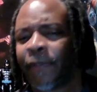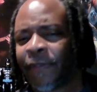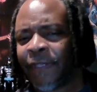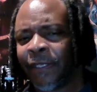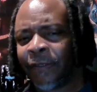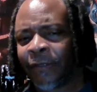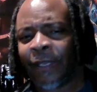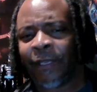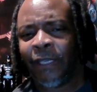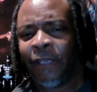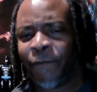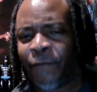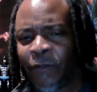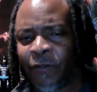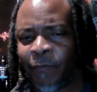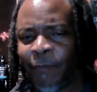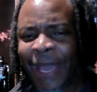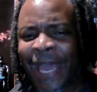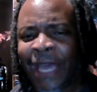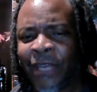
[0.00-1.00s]
Things like If
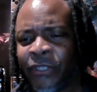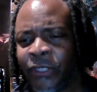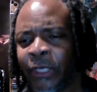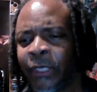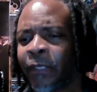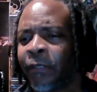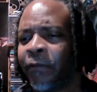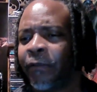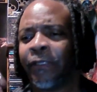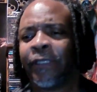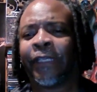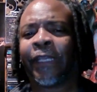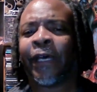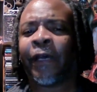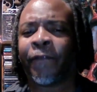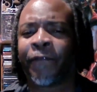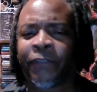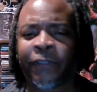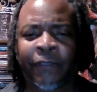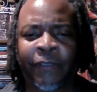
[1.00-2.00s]
It's Magic,
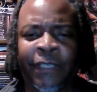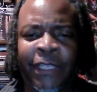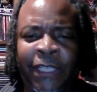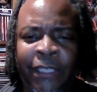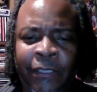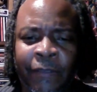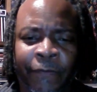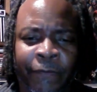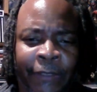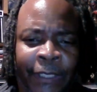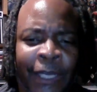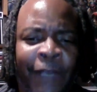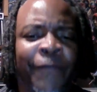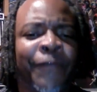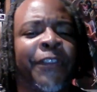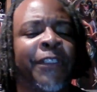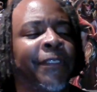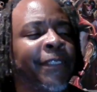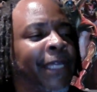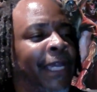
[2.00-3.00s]
love's in need of
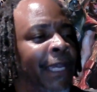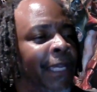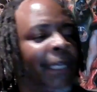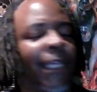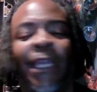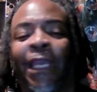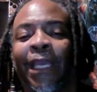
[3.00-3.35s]
love today.